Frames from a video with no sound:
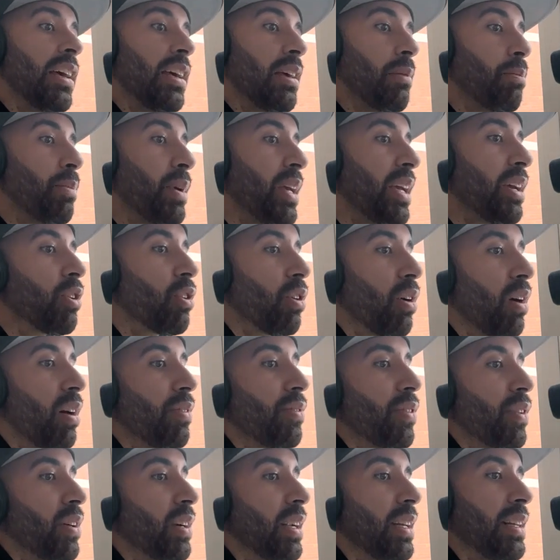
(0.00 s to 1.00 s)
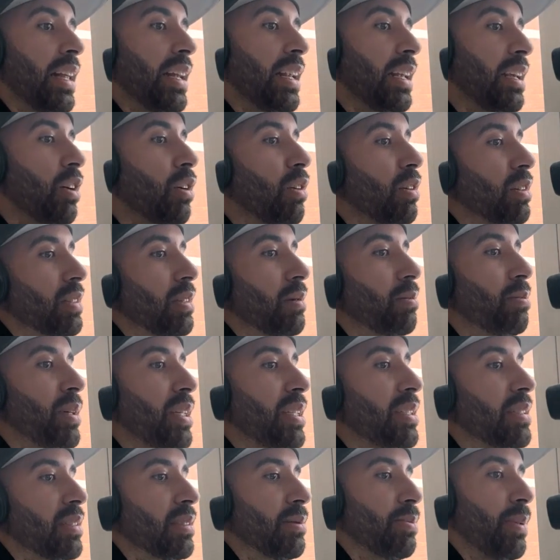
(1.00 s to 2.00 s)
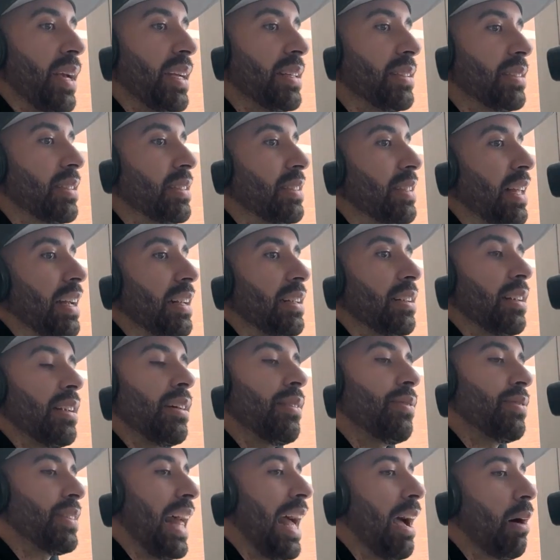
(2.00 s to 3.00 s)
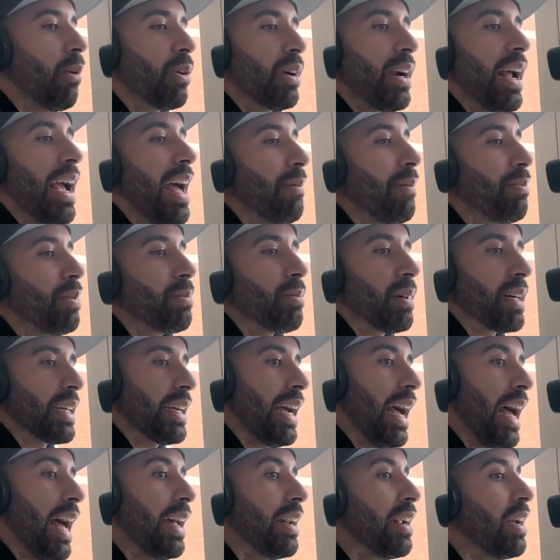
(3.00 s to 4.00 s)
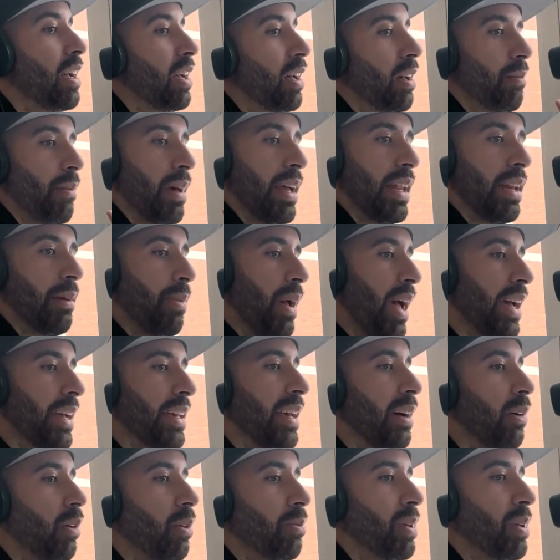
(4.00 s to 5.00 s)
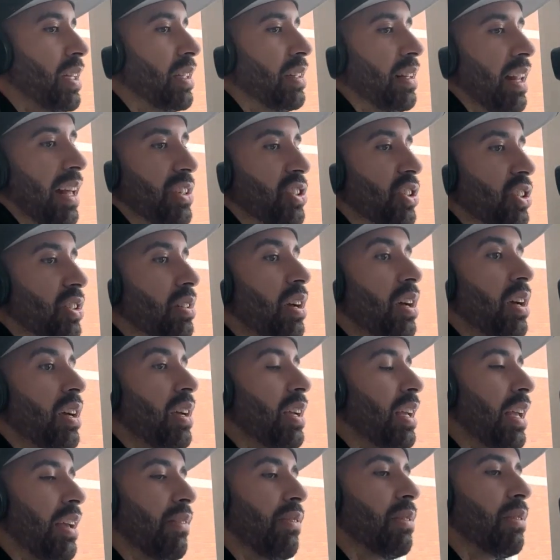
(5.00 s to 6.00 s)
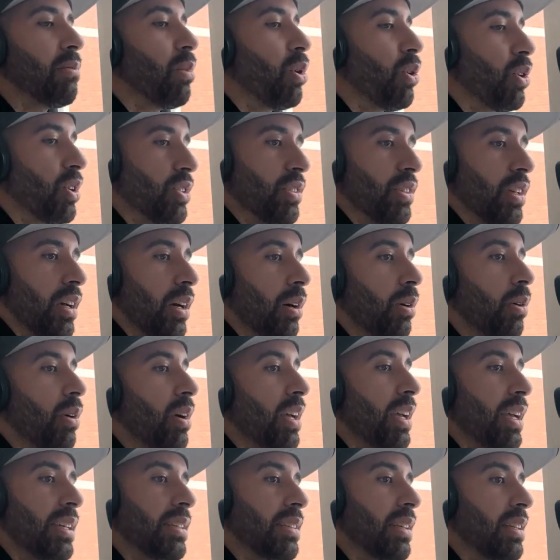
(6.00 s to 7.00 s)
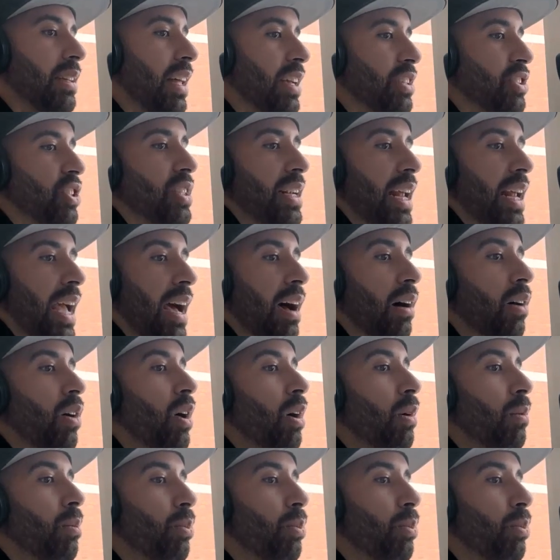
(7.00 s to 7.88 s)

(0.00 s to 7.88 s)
He beat Crawford, and then he goes and beats Spence. And then if that were to happen, my God, Manny Pacquiao would be a legend even more so. He's a legend now.